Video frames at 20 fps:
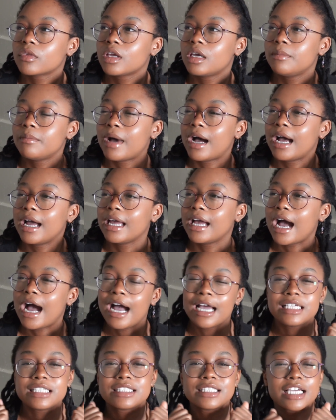my
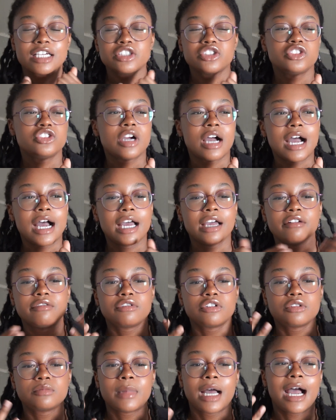high sex drive,
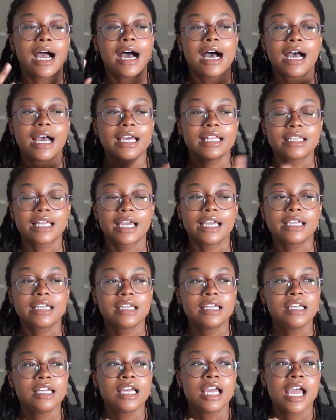or my high, like
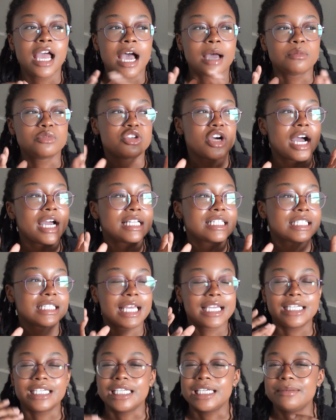I'm trying to
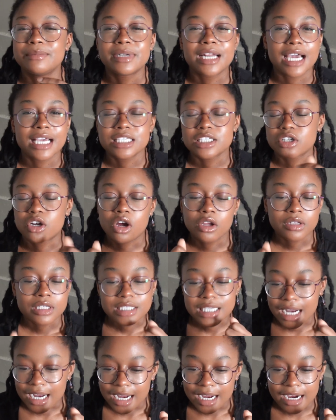like demonize it all the
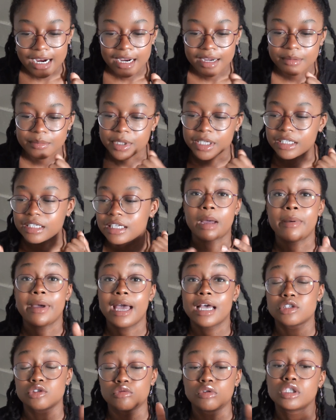time. And my
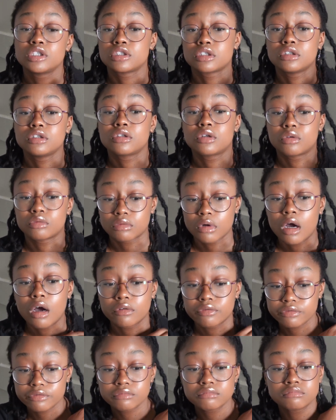past was a little
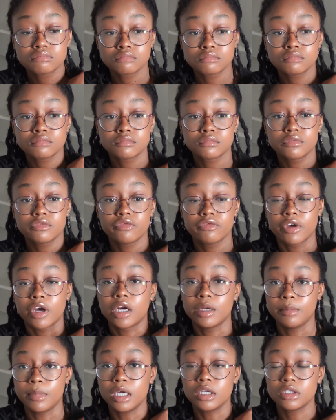rough,
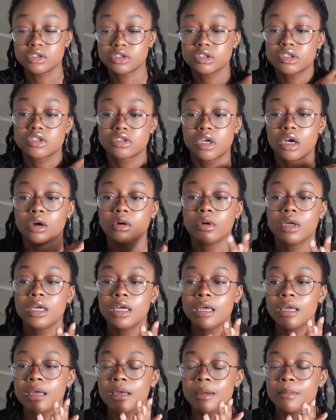very much so.
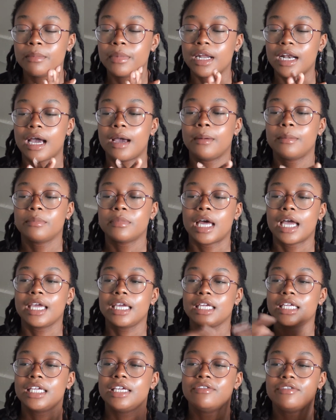But I'm like,
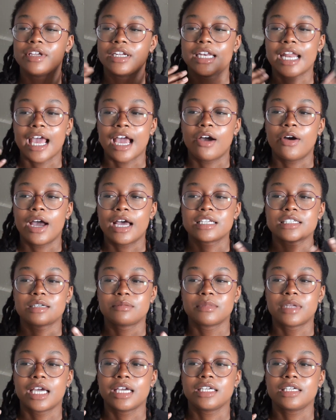even now as
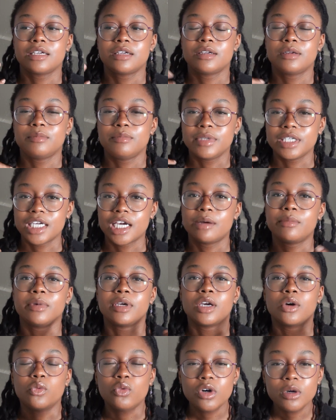I'm like
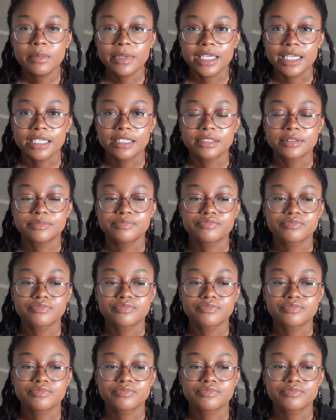becoming a woman